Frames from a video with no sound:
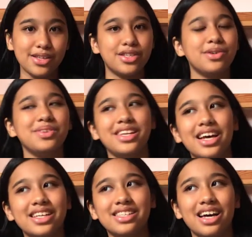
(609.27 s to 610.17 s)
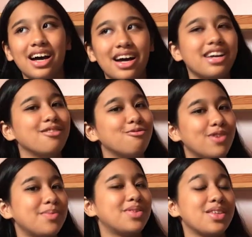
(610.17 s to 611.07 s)
So yes, I
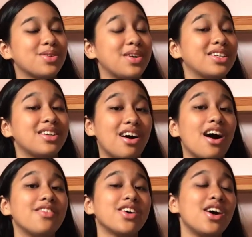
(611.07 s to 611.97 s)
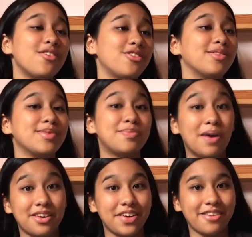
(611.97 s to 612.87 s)
ripped this question off from
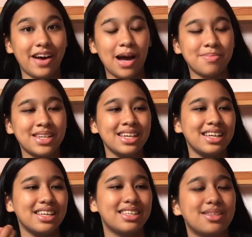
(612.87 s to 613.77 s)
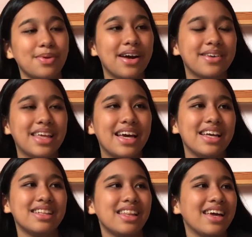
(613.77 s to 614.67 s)
Spotify Wrapped, where
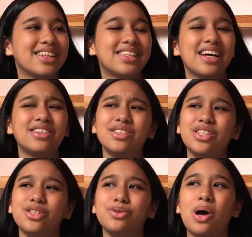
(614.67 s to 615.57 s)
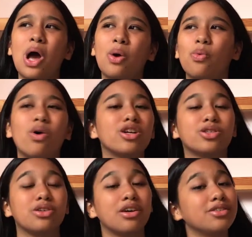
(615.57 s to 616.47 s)
they tell you what
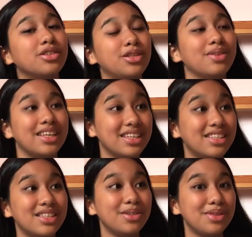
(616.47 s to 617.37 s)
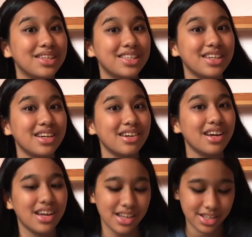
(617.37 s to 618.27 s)
genres you listen to this year.
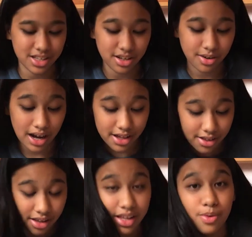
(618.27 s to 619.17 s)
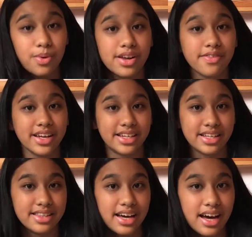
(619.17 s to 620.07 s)
So I thought what if I
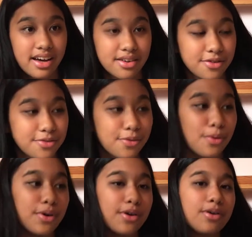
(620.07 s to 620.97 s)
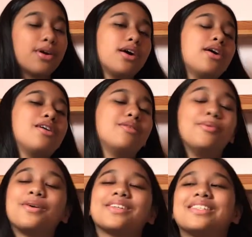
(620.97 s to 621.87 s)
did that for
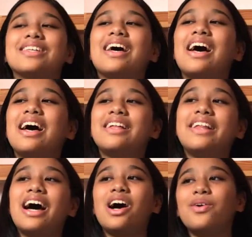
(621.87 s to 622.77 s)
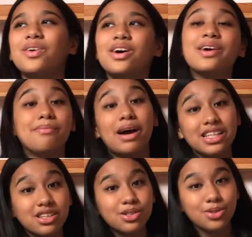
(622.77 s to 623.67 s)
books? Now, okay,
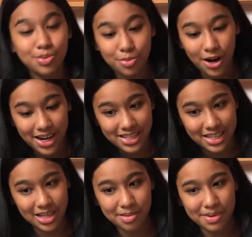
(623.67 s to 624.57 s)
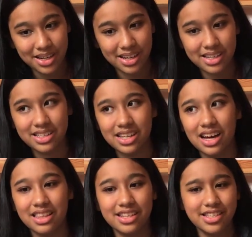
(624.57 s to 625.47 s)
mine's not too surprising because
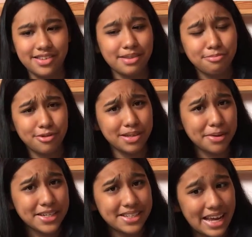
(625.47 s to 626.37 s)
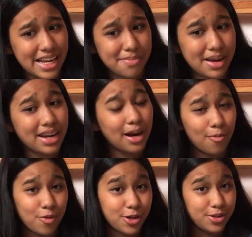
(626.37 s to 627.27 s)
this year I pretty much stayed in my
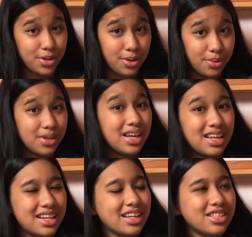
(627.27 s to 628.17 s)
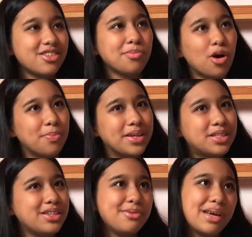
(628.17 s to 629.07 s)
comfort zone. Next year I'm
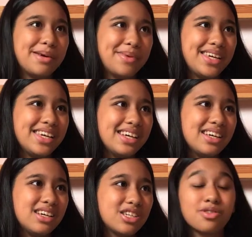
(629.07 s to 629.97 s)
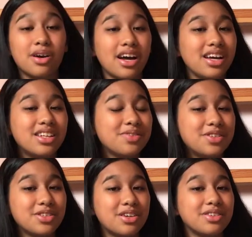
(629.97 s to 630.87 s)
hoping to maybe try
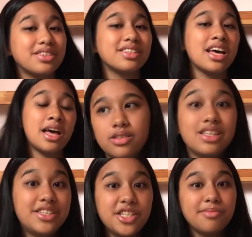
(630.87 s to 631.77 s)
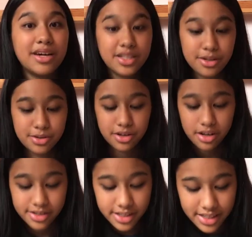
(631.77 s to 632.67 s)
different genres. This year my 2
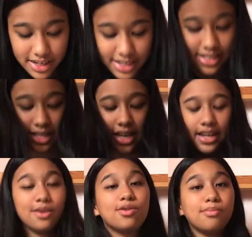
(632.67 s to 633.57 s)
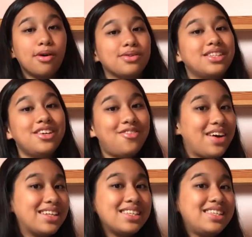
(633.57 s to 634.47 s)
genres that I stayed in were mostly
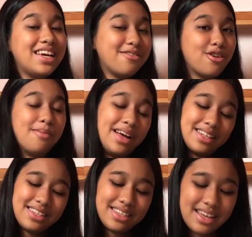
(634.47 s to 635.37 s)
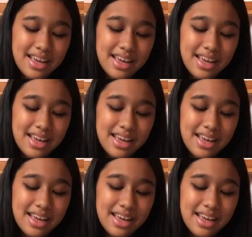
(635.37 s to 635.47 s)
fantasy and romance.